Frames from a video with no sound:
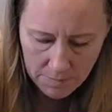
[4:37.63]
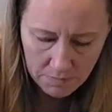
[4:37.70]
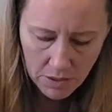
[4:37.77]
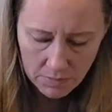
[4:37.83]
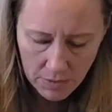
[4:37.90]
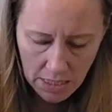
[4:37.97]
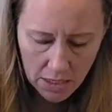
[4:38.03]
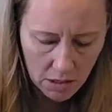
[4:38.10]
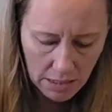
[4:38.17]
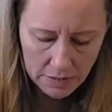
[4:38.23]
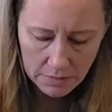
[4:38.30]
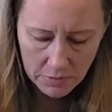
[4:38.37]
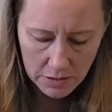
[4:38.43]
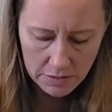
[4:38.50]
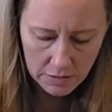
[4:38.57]
But it all
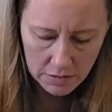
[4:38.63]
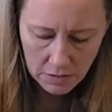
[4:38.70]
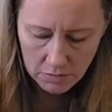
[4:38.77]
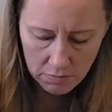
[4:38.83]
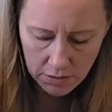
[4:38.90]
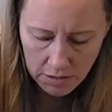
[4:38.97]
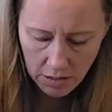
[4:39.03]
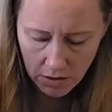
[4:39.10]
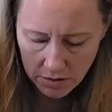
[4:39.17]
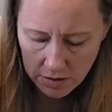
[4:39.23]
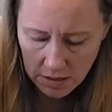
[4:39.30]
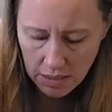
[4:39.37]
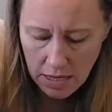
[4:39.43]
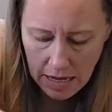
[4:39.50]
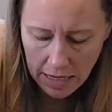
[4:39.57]
lines up really easily, so it's not hard to
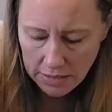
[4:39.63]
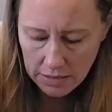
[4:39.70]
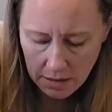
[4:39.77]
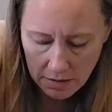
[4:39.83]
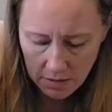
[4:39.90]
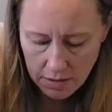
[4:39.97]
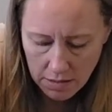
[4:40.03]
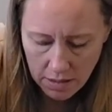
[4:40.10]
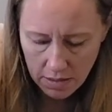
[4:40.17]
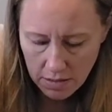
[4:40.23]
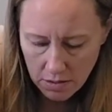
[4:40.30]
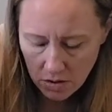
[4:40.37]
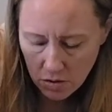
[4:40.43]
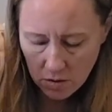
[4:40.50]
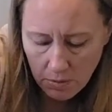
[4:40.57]
see. Honestly,
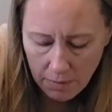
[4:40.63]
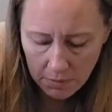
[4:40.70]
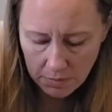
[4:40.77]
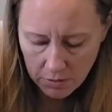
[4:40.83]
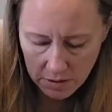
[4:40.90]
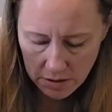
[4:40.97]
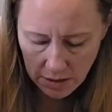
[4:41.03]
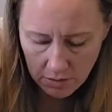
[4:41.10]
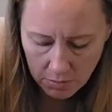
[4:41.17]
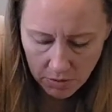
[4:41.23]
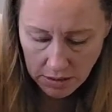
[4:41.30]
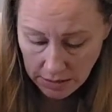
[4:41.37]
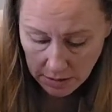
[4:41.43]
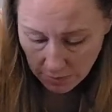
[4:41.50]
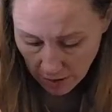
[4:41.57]
you could probably put this together
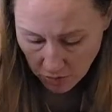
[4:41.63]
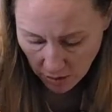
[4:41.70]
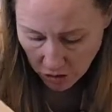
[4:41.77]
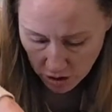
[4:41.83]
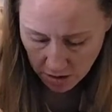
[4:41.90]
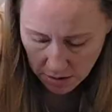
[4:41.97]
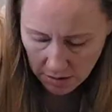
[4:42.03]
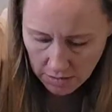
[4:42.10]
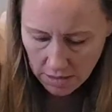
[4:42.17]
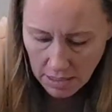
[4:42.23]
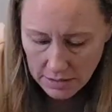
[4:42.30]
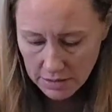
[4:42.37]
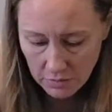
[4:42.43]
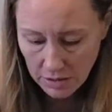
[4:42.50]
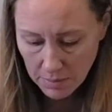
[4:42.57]
pretty easily without directions.
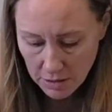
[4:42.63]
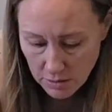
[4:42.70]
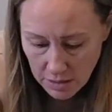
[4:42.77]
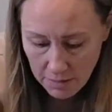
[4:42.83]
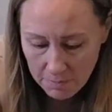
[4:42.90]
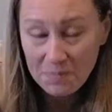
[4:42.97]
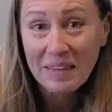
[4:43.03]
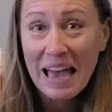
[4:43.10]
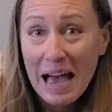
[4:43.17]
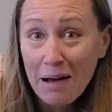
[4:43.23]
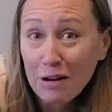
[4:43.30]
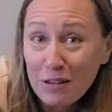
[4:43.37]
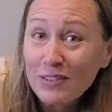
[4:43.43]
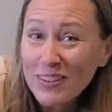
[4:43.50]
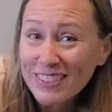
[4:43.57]
I'd still recommend using them. I'm
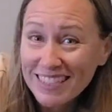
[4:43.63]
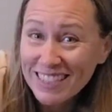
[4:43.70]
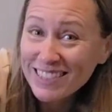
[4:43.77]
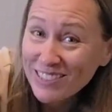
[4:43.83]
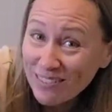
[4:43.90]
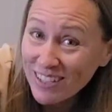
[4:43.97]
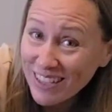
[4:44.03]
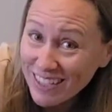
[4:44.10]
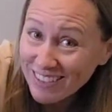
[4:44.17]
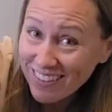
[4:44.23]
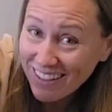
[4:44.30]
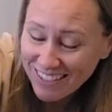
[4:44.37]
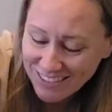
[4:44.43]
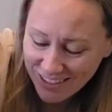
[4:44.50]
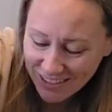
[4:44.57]
one of those folks that tends to jump into things
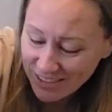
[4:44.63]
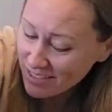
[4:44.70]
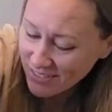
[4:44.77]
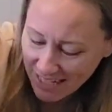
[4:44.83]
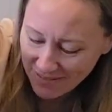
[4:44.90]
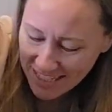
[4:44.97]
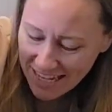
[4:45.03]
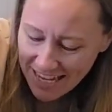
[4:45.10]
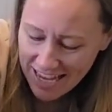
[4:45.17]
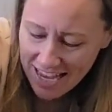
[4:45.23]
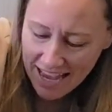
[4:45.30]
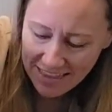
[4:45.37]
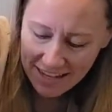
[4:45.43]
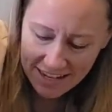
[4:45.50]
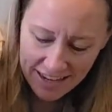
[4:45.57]
without the instructions sometimes,
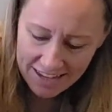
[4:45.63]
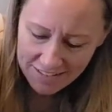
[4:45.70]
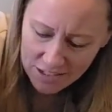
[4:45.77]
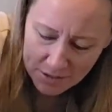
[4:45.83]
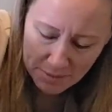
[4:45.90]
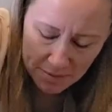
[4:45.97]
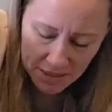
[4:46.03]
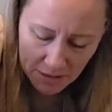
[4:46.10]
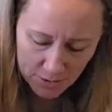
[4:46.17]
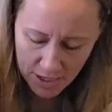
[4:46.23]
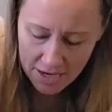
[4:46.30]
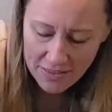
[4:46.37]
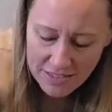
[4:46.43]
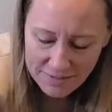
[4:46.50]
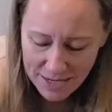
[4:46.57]
and then sometimes that goes
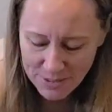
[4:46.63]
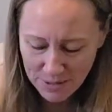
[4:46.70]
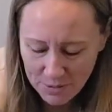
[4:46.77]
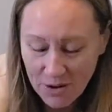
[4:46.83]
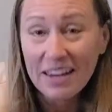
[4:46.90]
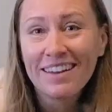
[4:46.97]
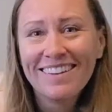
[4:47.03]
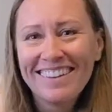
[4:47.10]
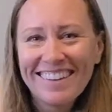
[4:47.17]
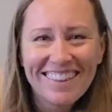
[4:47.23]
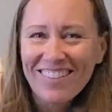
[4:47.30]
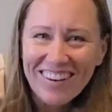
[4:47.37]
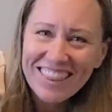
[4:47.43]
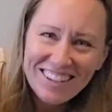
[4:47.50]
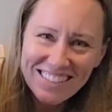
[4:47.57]
okay, and then sometimes I regret
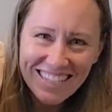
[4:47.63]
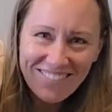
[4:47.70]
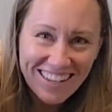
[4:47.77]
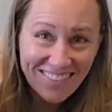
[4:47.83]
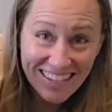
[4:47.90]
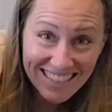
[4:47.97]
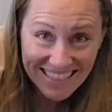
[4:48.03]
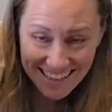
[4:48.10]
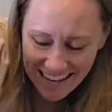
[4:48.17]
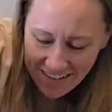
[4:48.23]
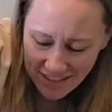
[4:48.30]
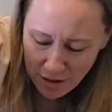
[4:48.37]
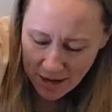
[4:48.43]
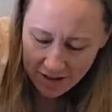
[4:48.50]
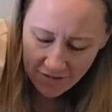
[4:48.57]
the one little step that I missed and then
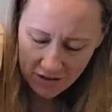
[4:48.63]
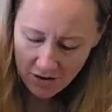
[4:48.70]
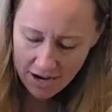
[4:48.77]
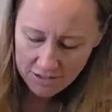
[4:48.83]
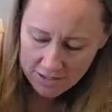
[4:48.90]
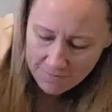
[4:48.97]
have to go back and figure out.